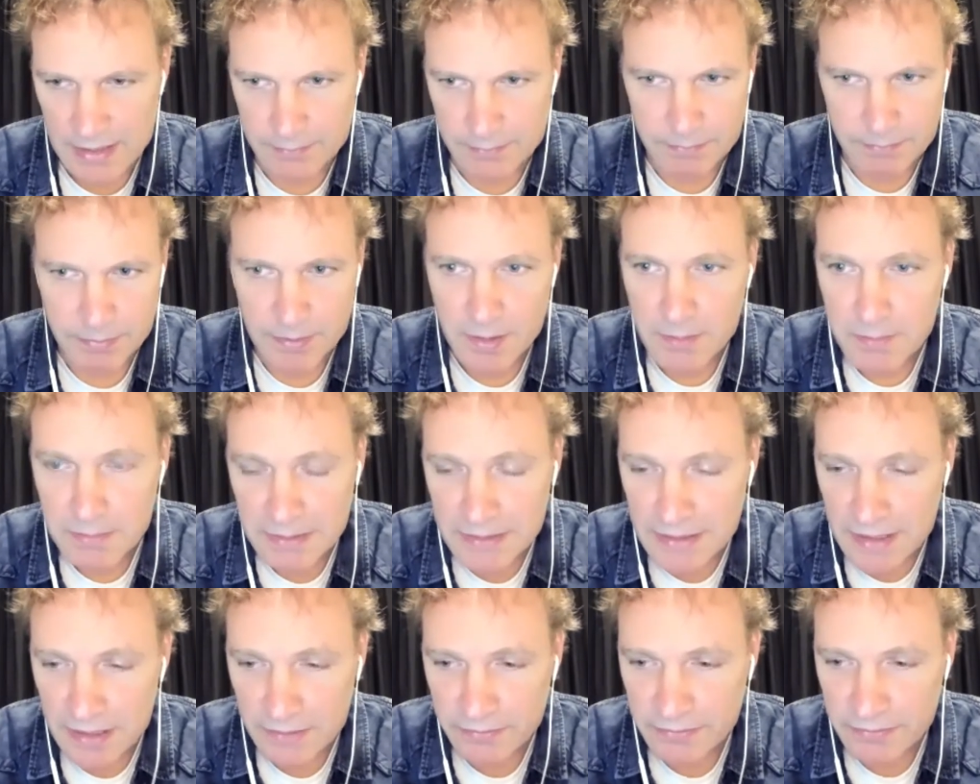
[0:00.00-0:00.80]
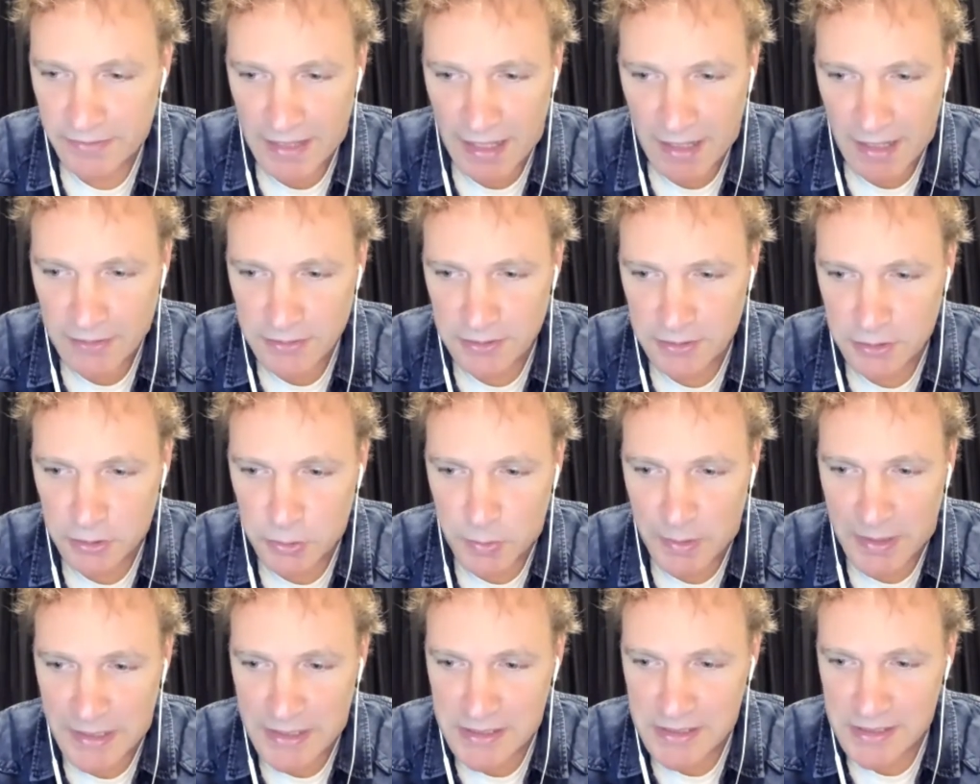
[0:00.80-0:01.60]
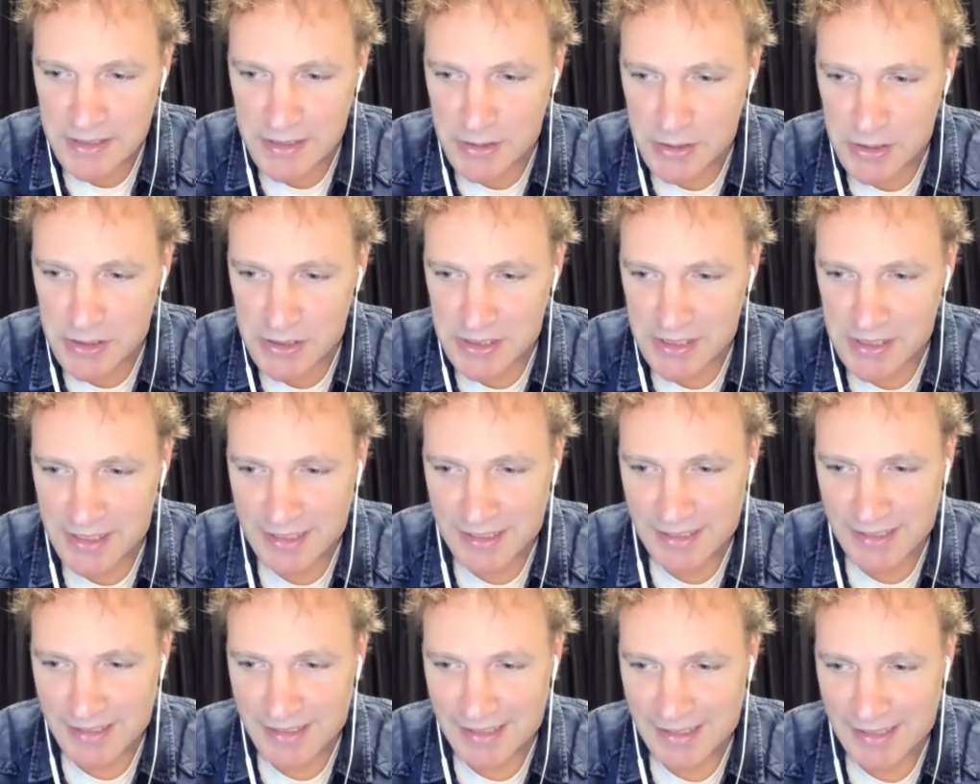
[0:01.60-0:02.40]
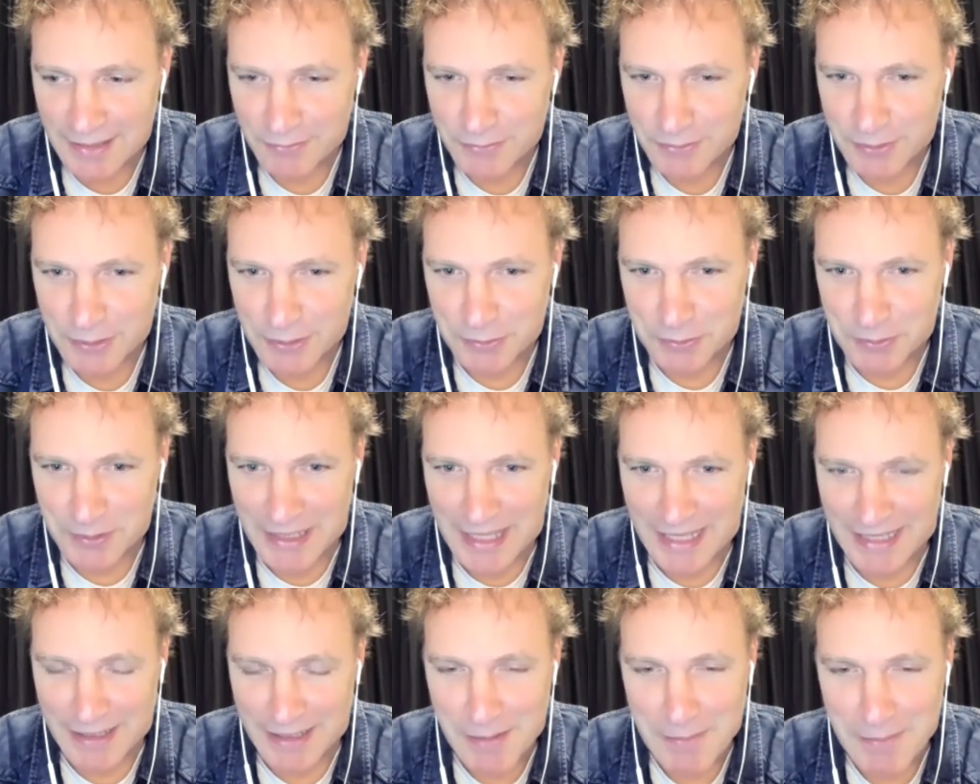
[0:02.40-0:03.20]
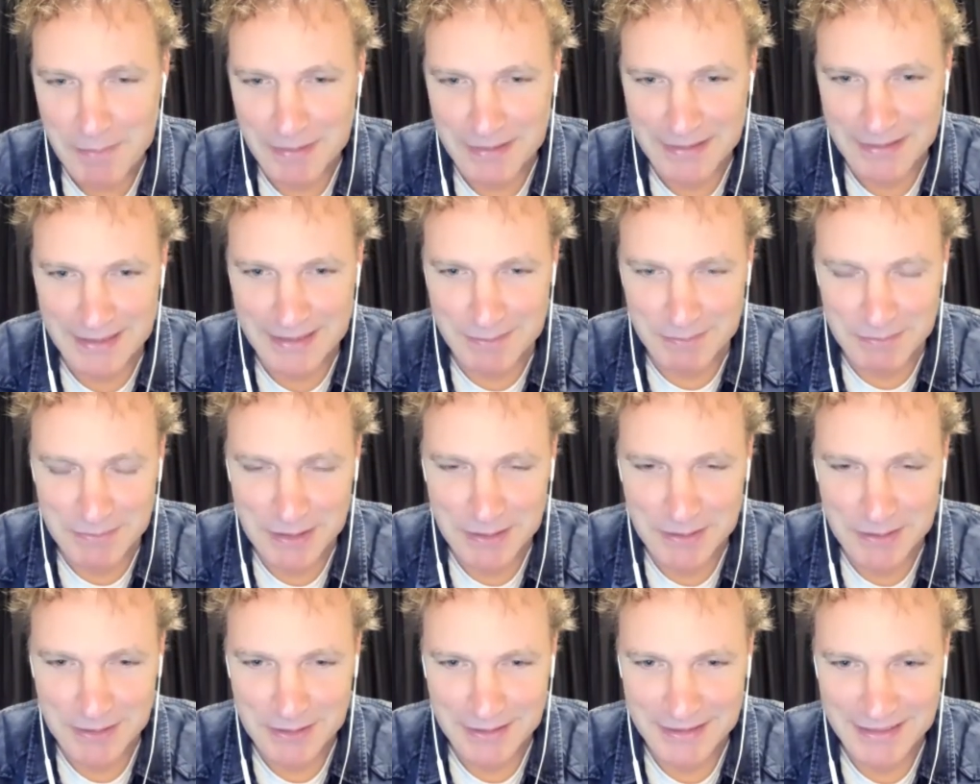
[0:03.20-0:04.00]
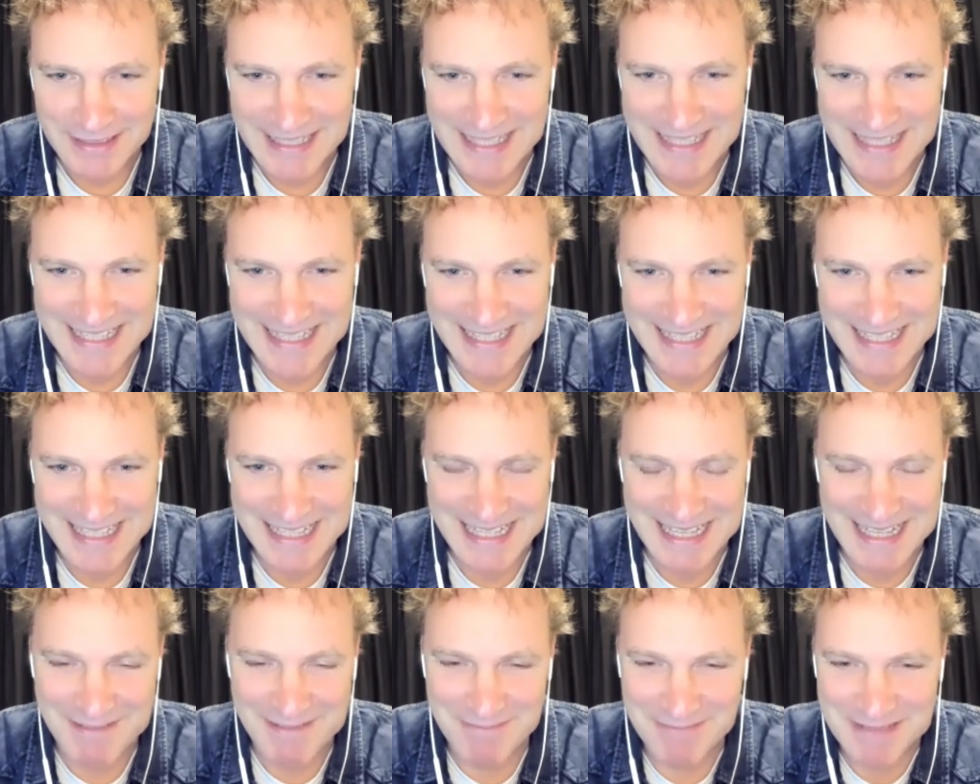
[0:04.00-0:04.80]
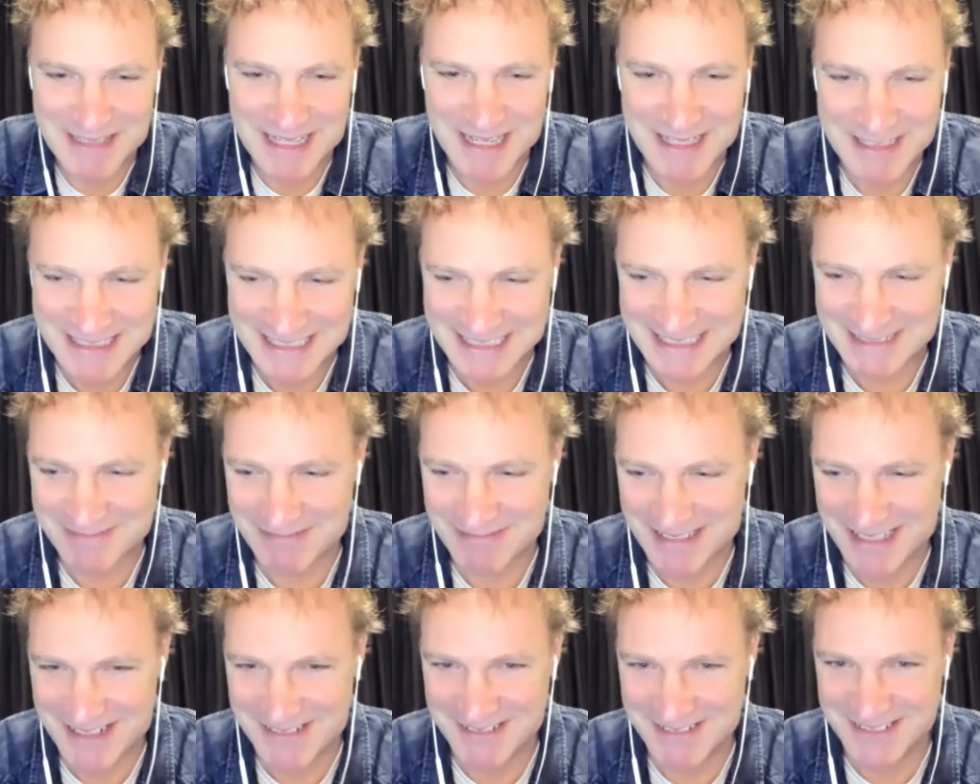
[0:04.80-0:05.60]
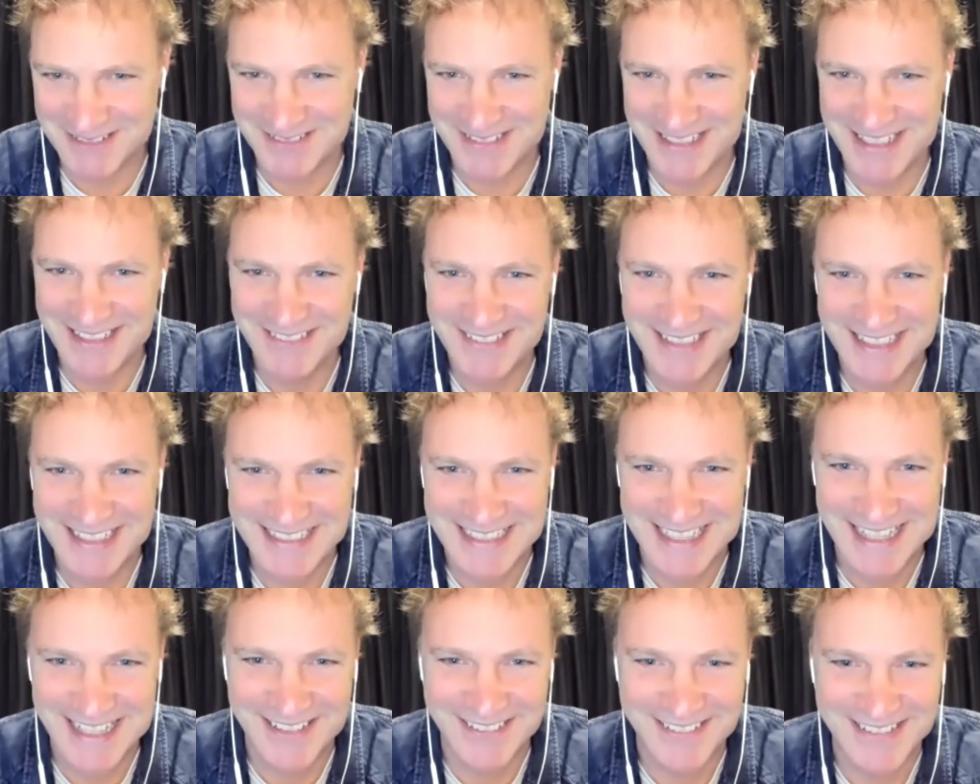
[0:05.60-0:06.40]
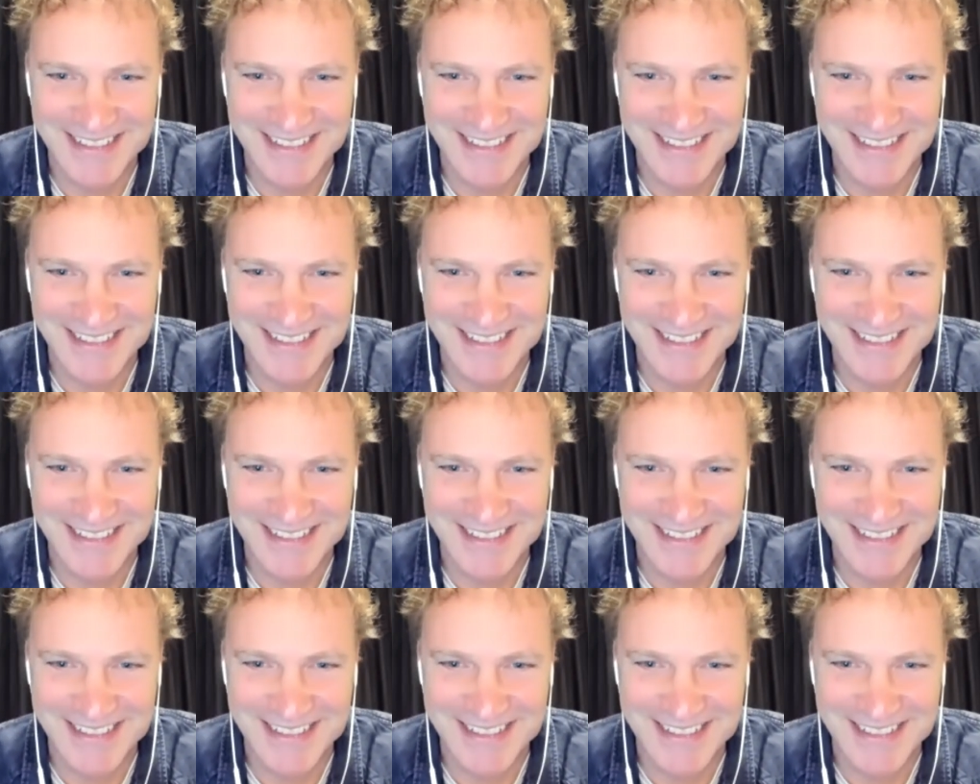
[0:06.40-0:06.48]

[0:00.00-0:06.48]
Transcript: probably have 1,000 questions after we hang up, but I'm totally blown away right now.